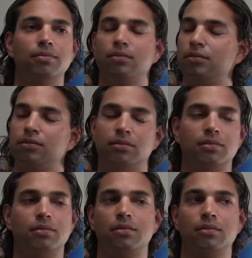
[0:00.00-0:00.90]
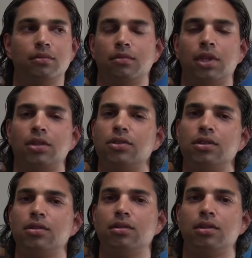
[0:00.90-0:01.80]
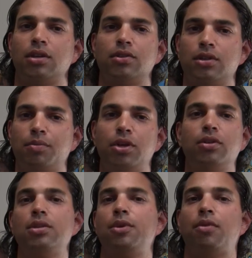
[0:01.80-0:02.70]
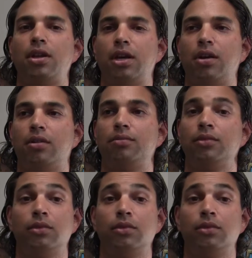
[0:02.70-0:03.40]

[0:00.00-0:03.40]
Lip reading: That doesn't appeal to me right now.